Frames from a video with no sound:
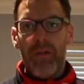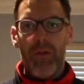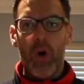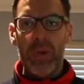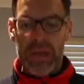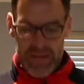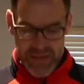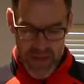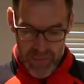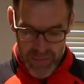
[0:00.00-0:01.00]
4 minutes
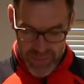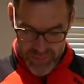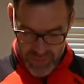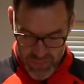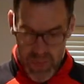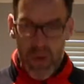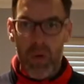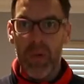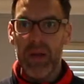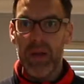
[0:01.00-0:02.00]
is up.
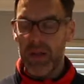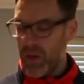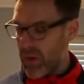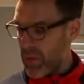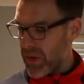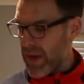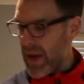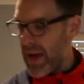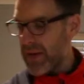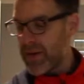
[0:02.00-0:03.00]
What we're going to do, I'm going to
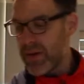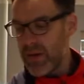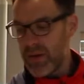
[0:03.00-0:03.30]
add